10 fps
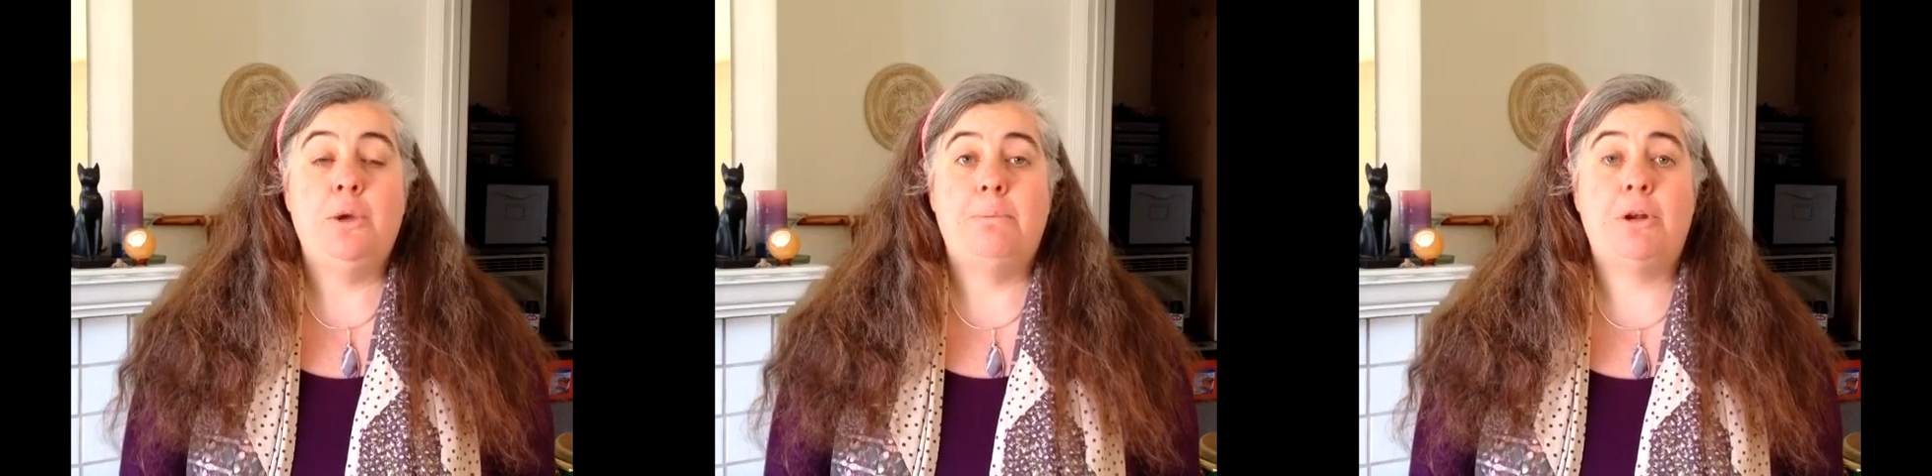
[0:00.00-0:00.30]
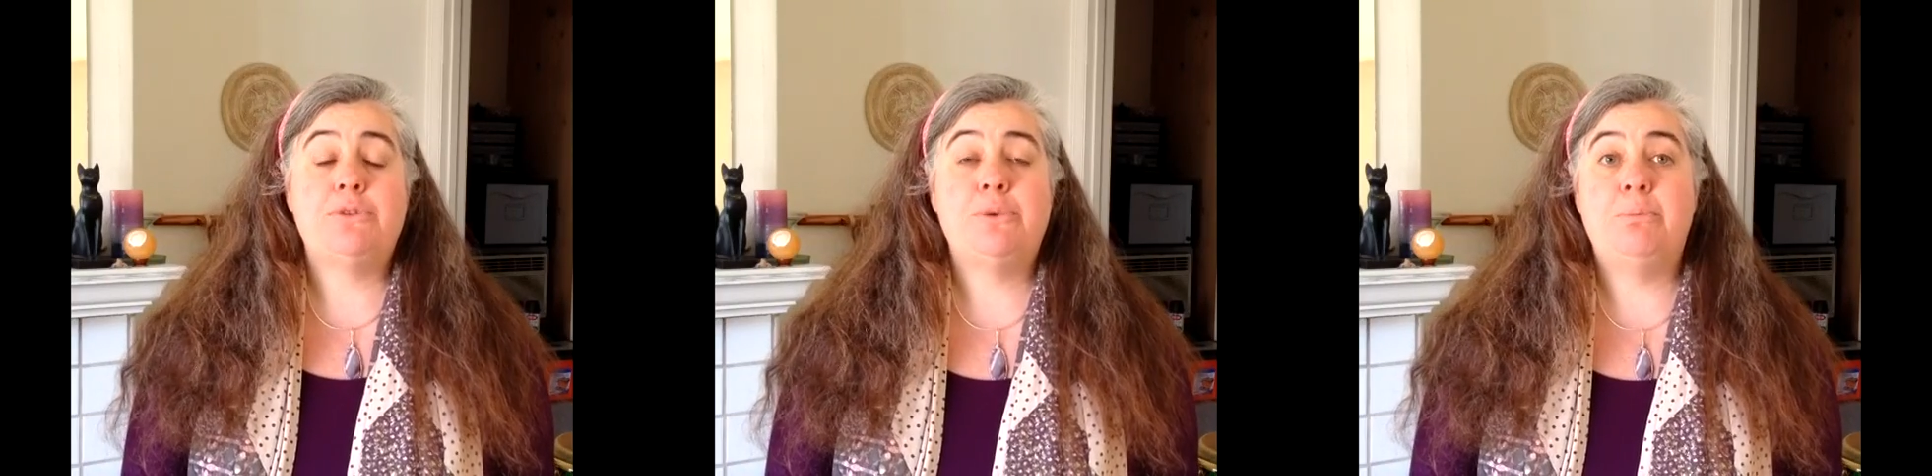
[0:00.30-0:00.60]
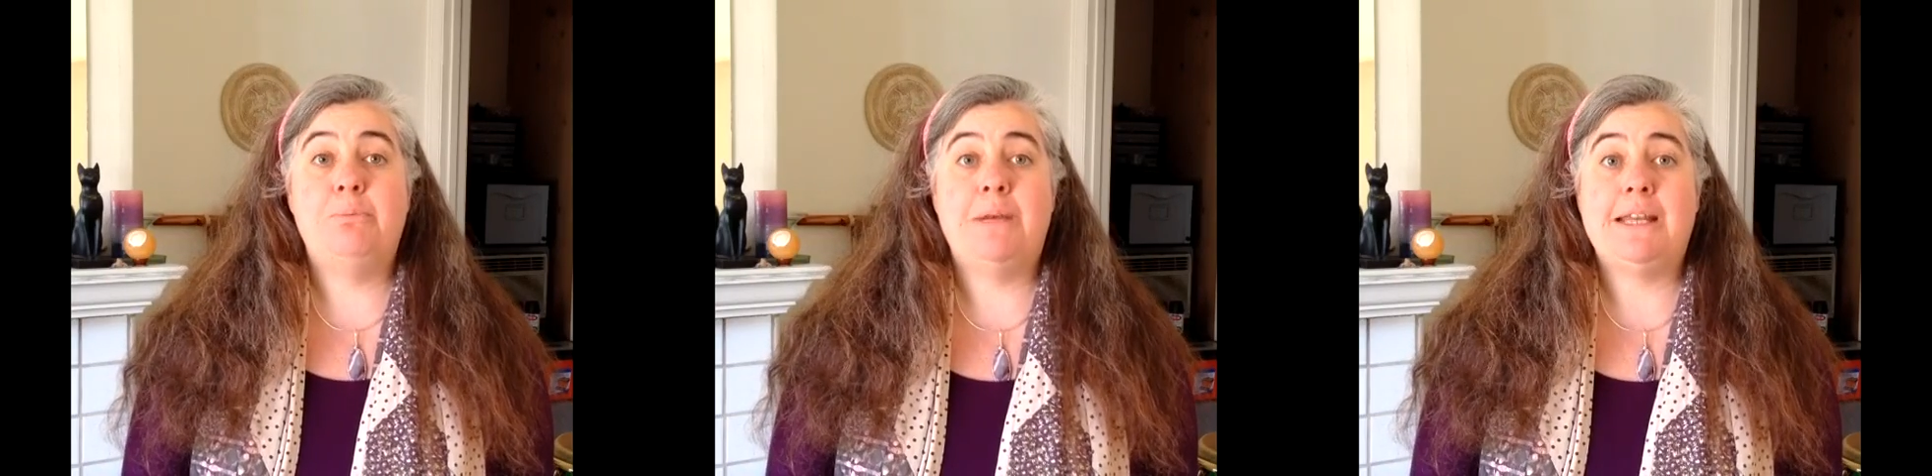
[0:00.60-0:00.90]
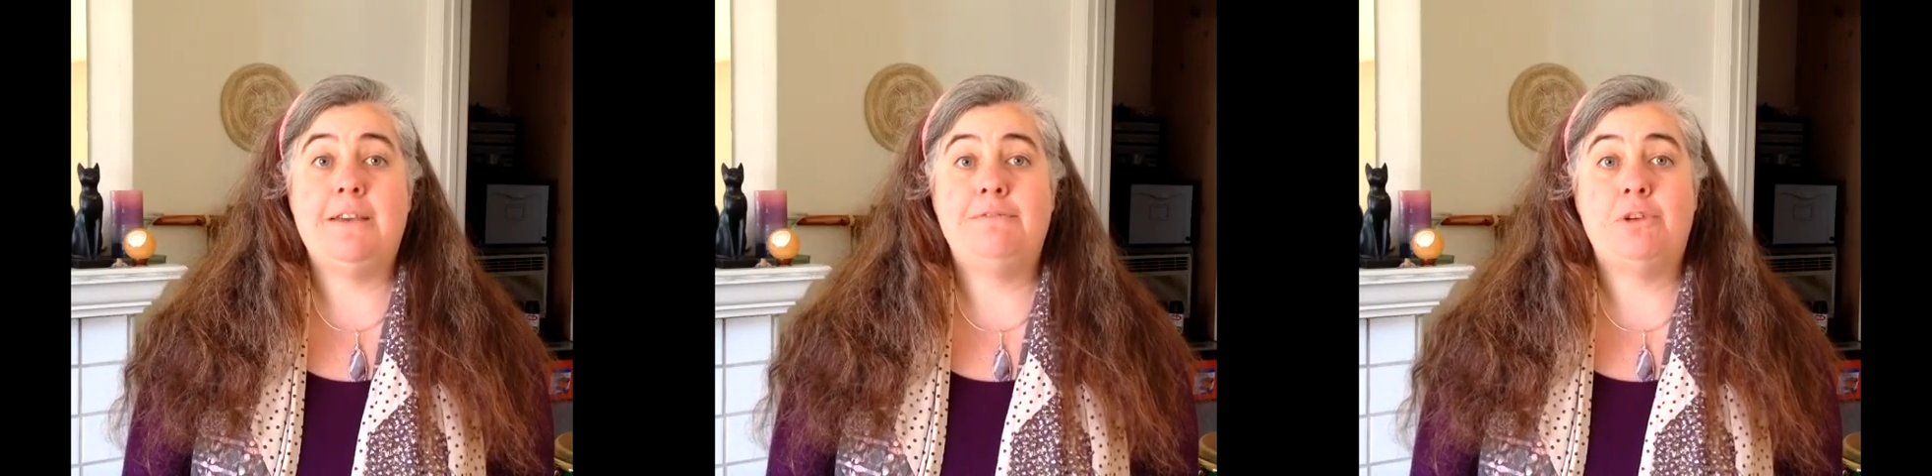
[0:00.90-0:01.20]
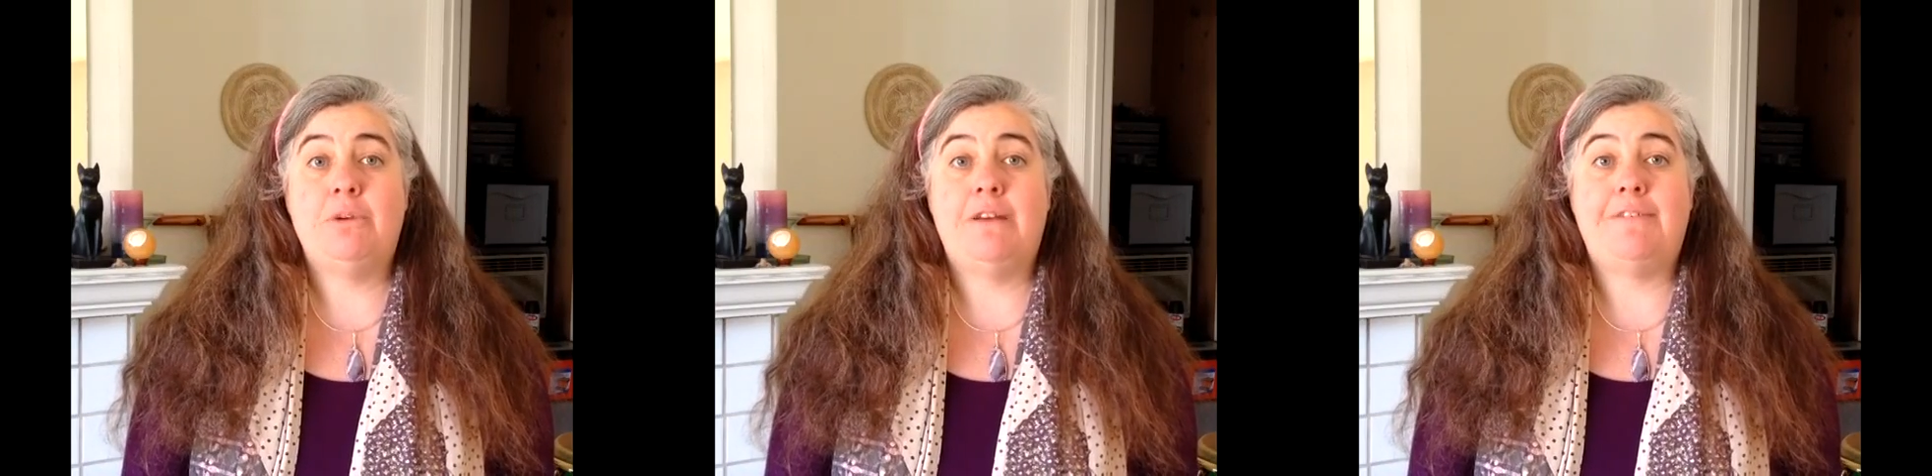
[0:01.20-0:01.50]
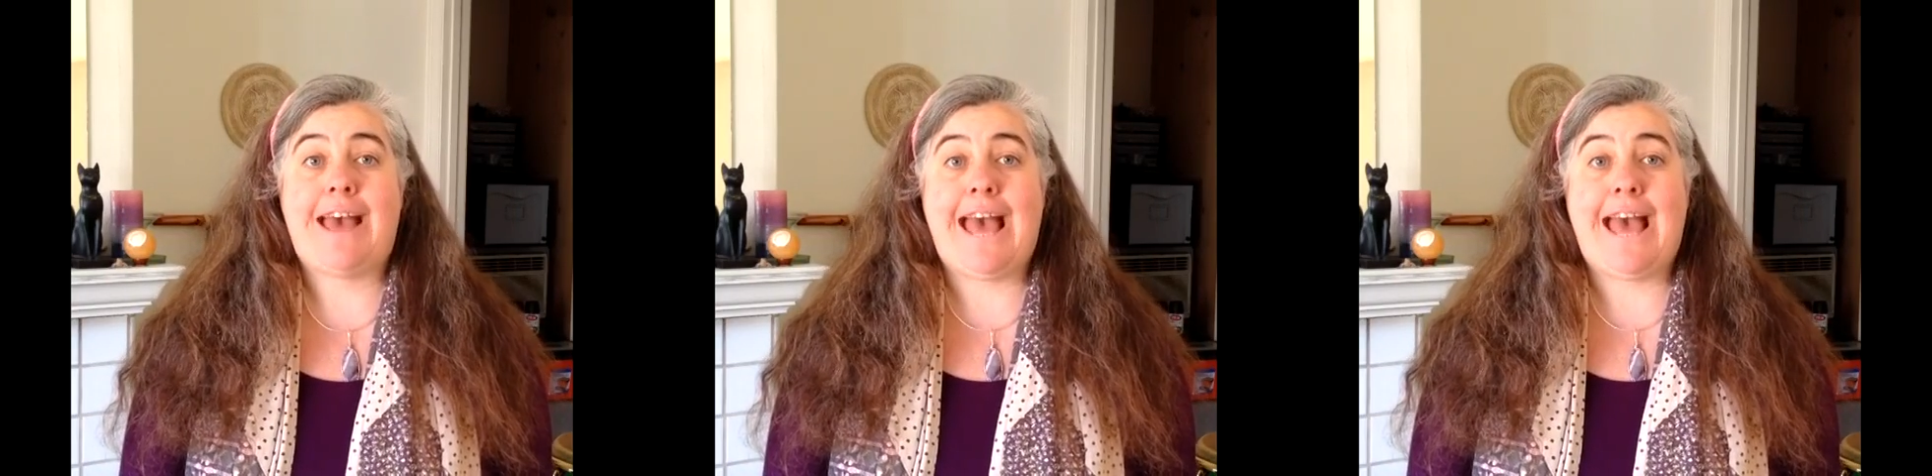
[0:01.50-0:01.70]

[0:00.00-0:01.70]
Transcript: But also many of you have